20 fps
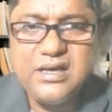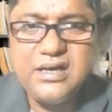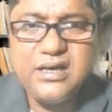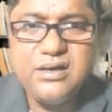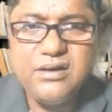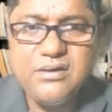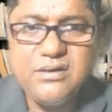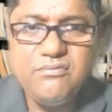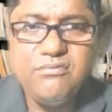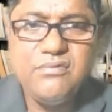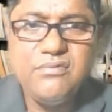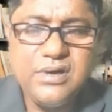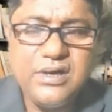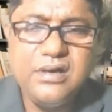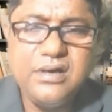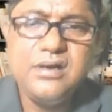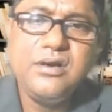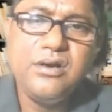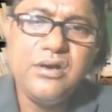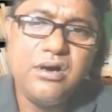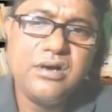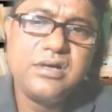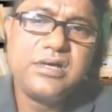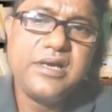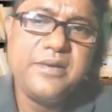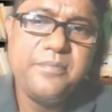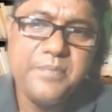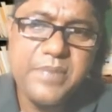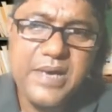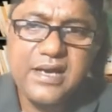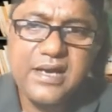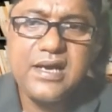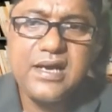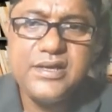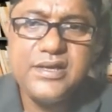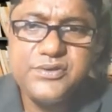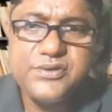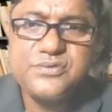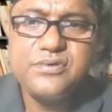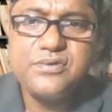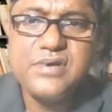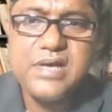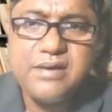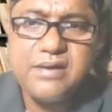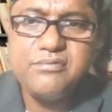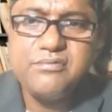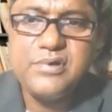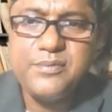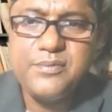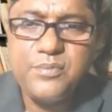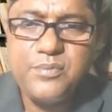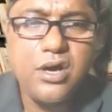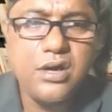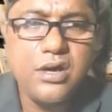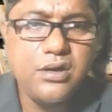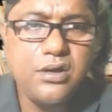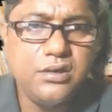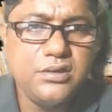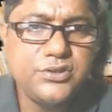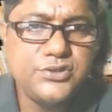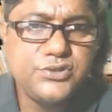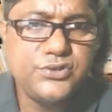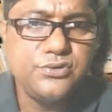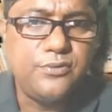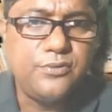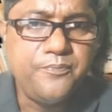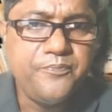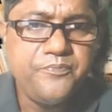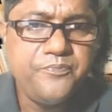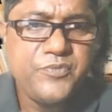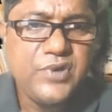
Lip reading: A long time back, I used to have one blog also.